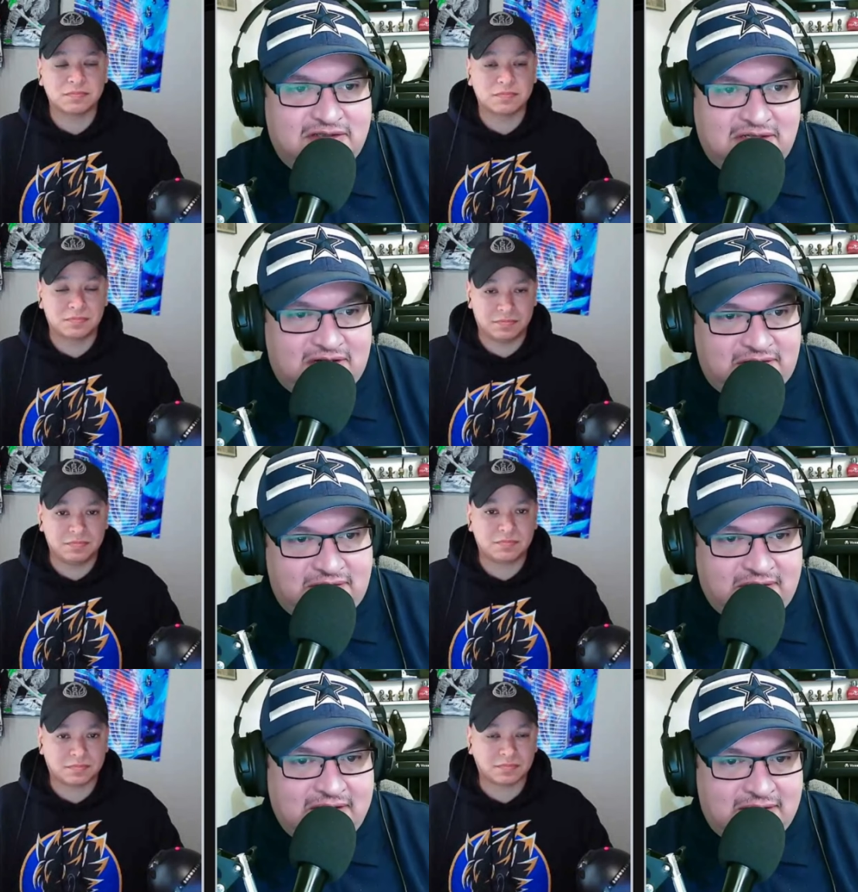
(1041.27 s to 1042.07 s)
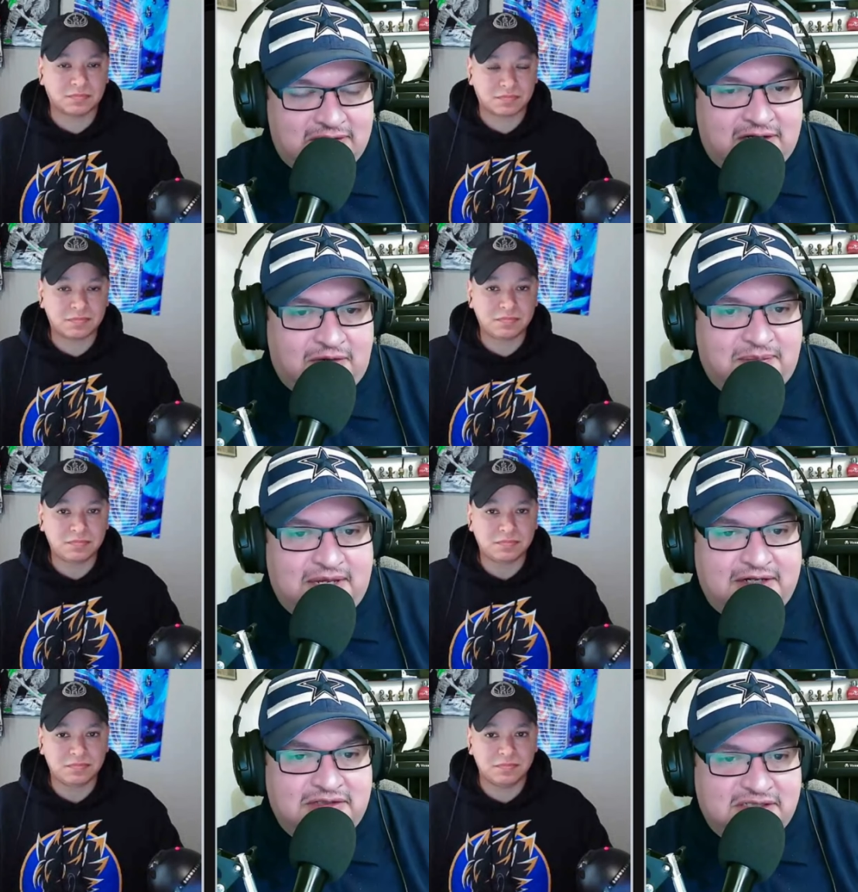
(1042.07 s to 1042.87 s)
Speaker 1: younger younger
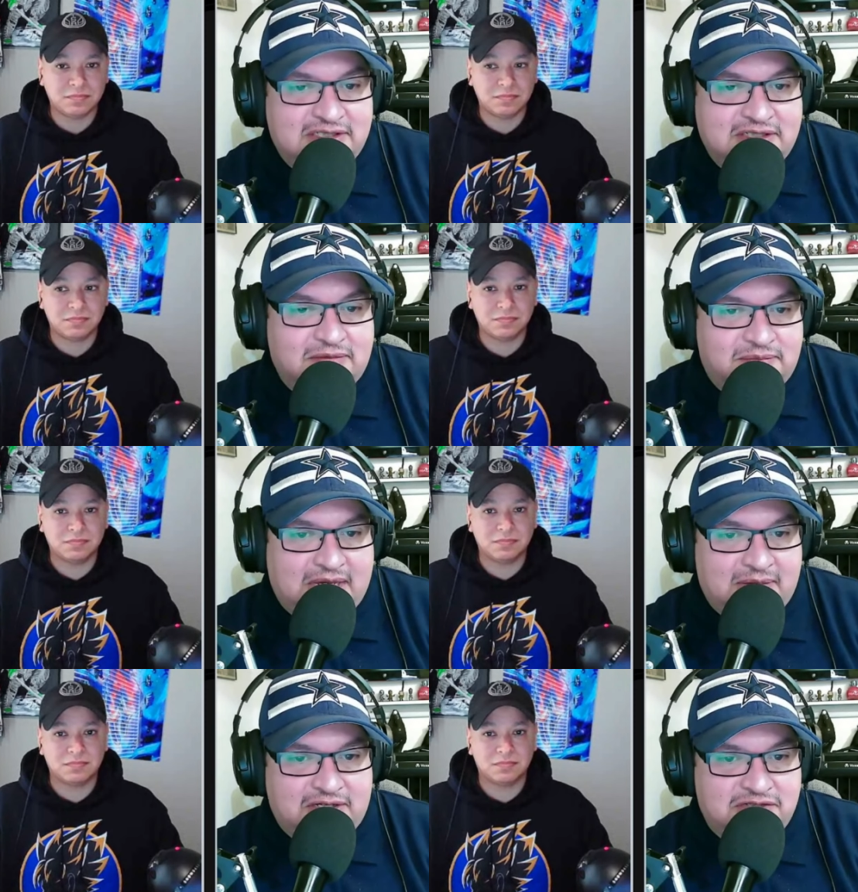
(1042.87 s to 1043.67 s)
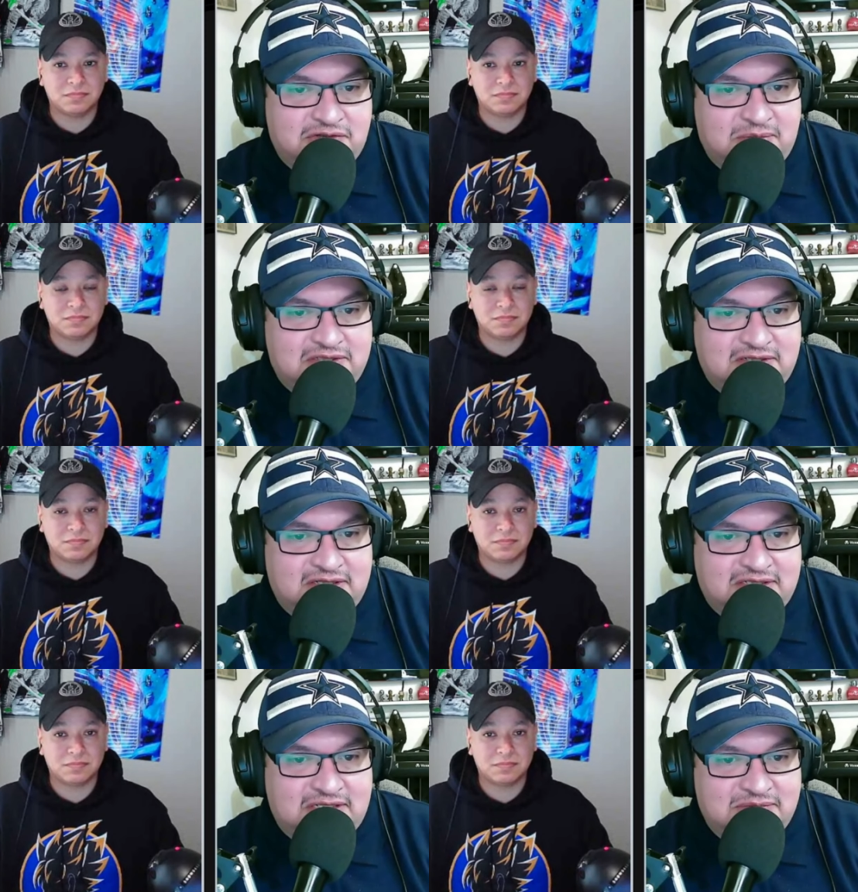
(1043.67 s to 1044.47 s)
players and still be able to contribute to the
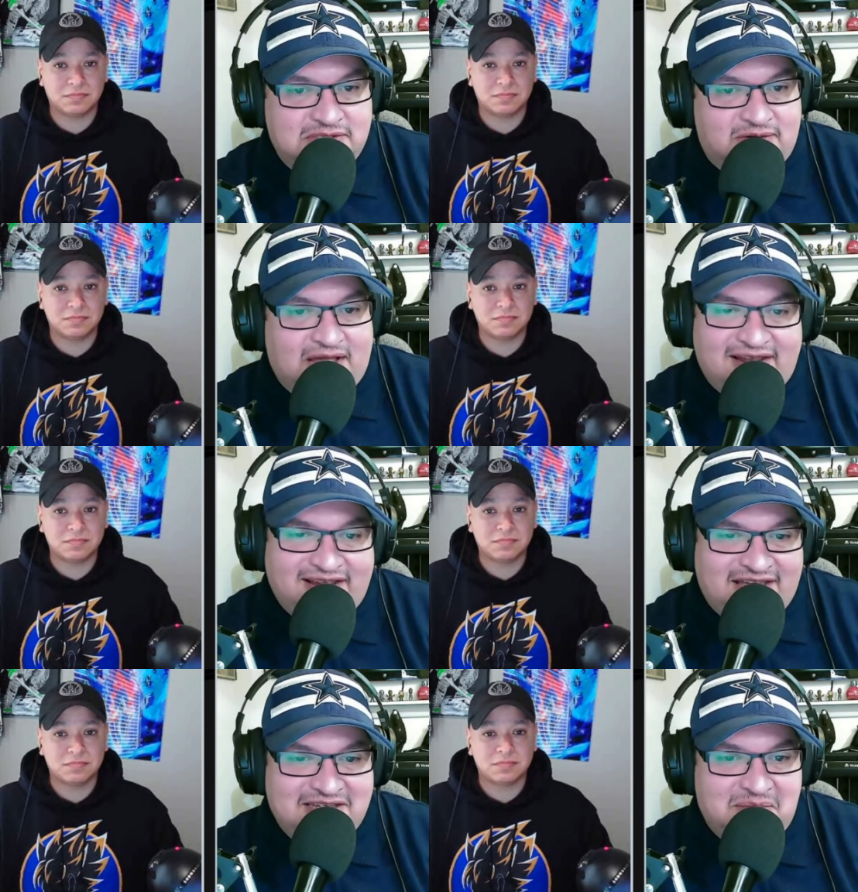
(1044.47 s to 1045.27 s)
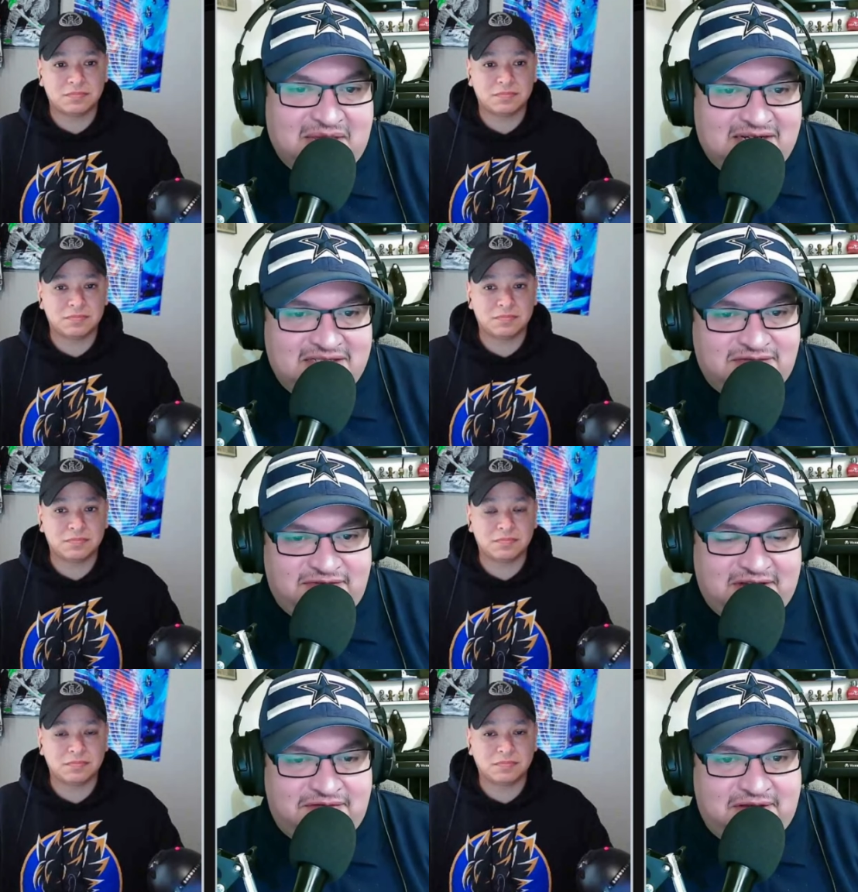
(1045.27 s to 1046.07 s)
team. So I, I like him, man. He's a
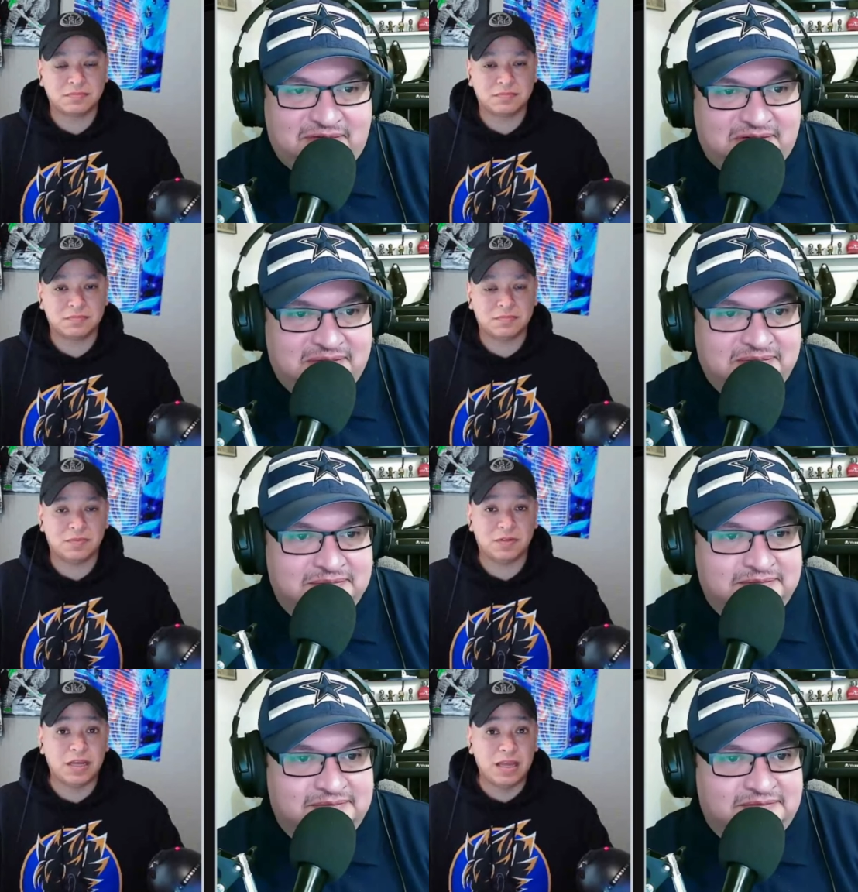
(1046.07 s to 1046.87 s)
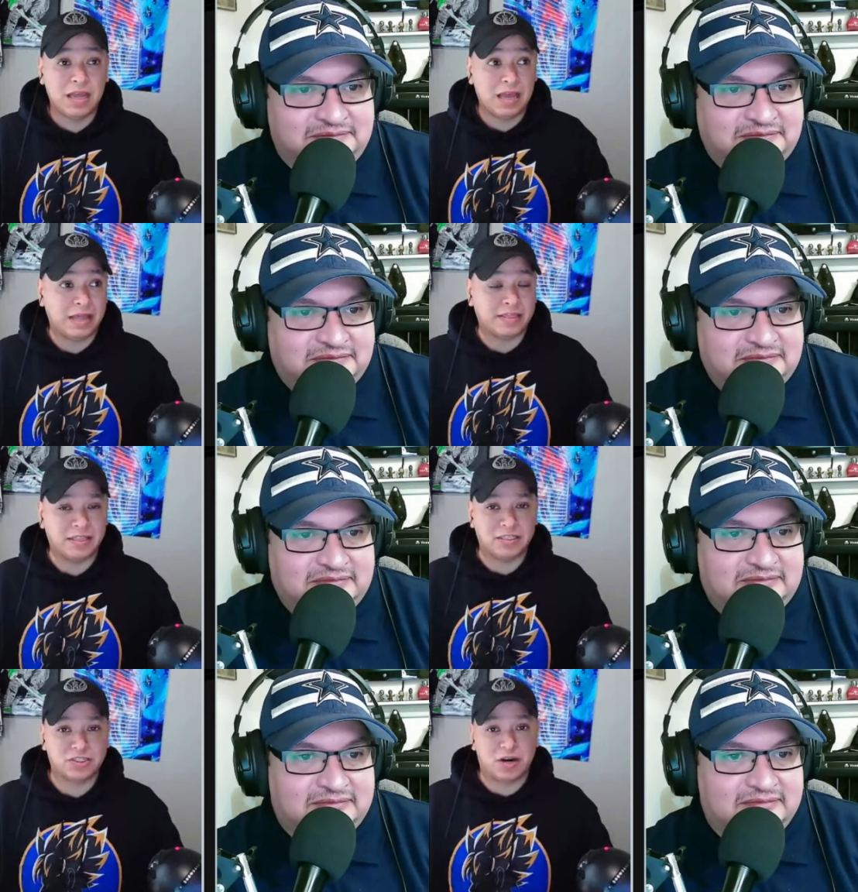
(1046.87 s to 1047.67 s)
fan favorite.
Speaker 2: I
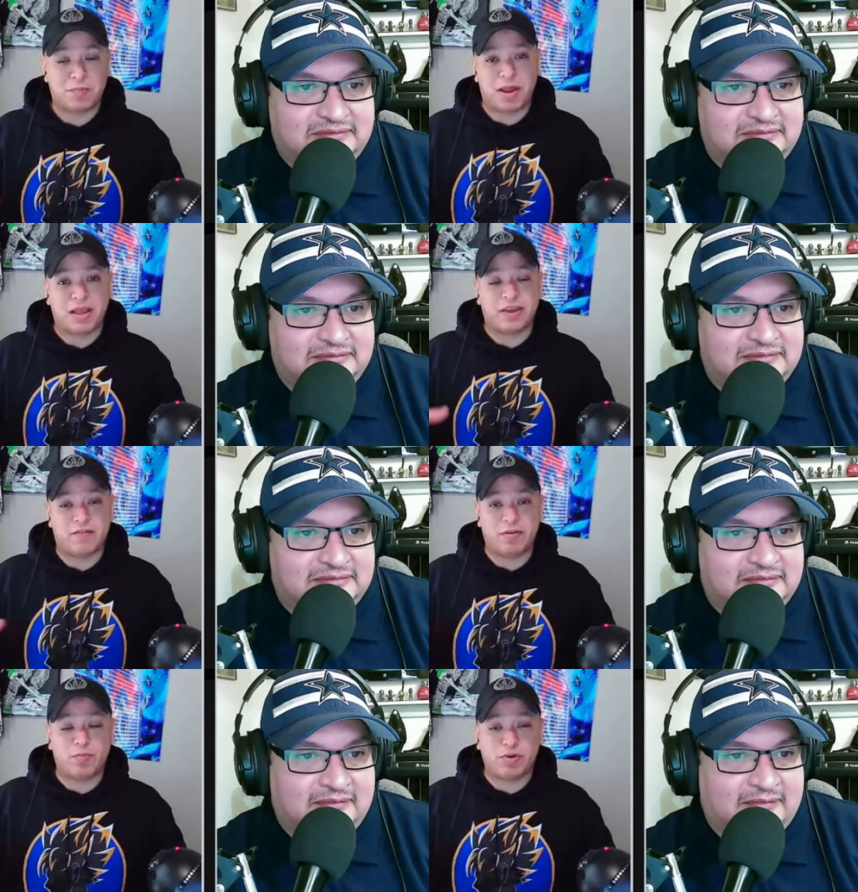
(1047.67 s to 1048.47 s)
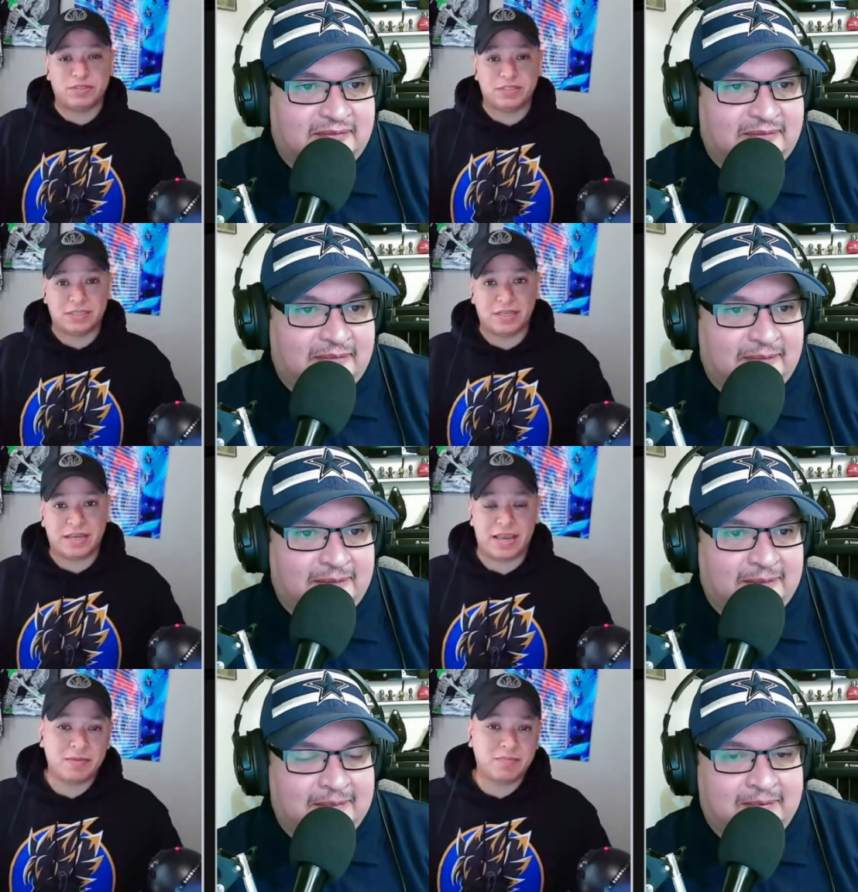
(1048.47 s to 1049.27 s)
think this is going to apply to every
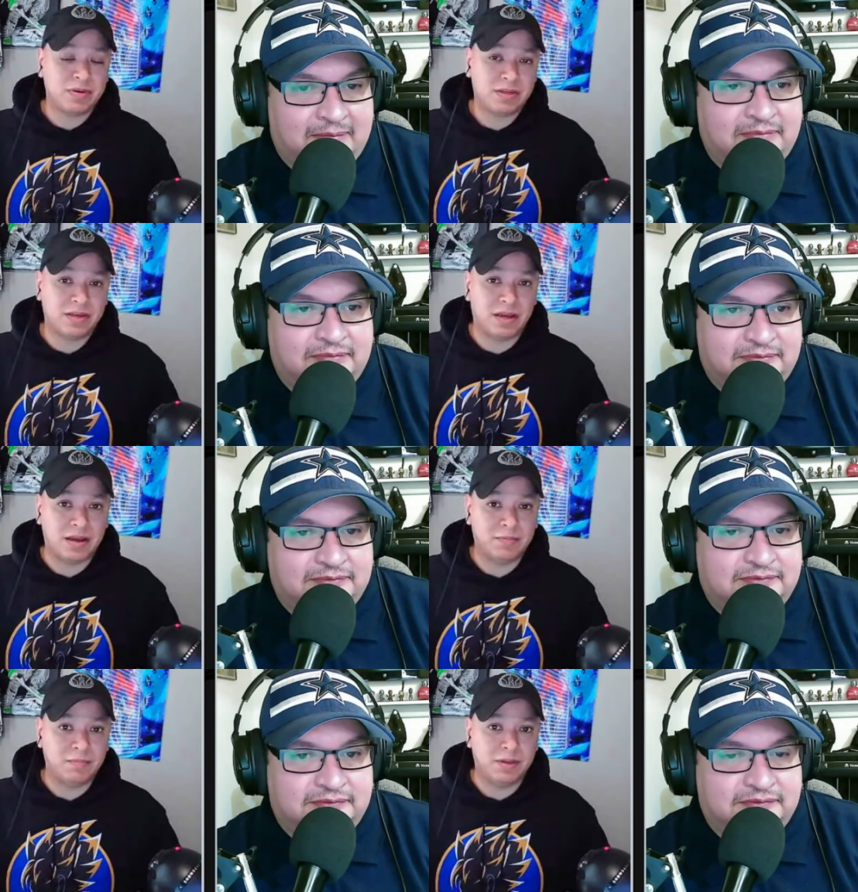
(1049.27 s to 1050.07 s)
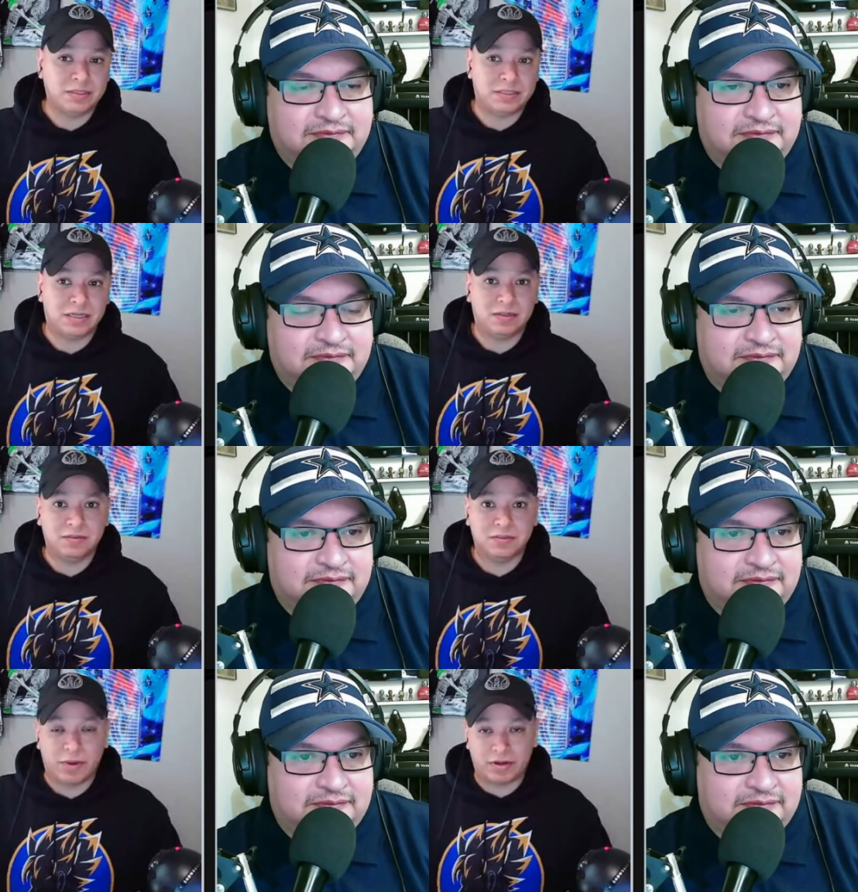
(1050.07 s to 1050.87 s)
preseason game um,
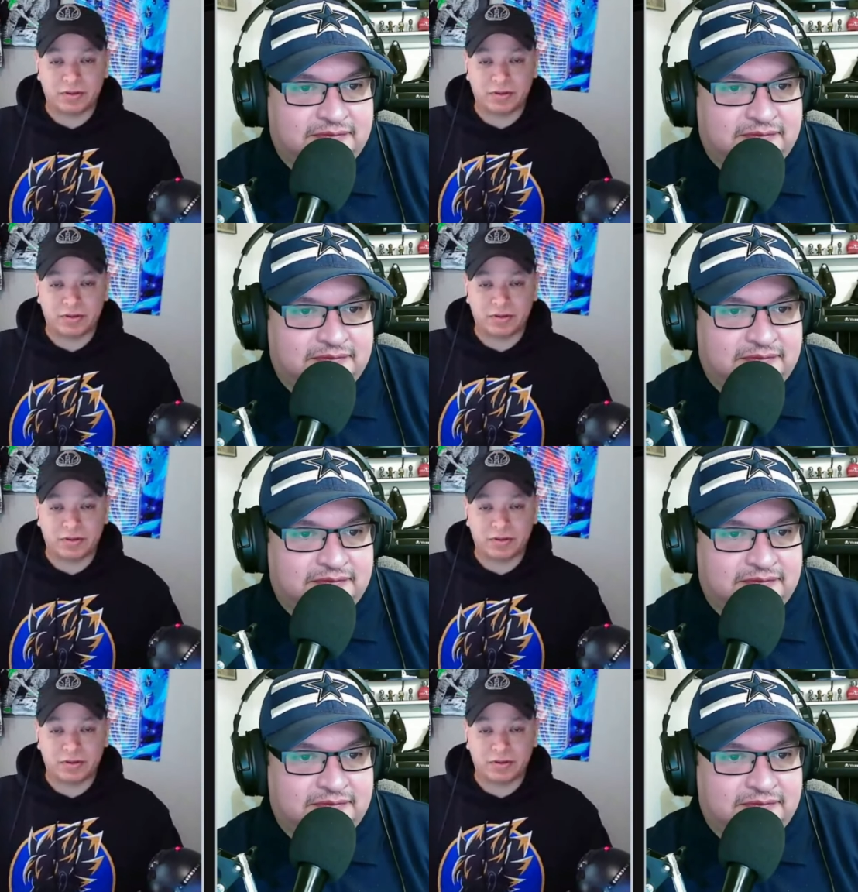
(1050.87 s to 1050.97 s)
until the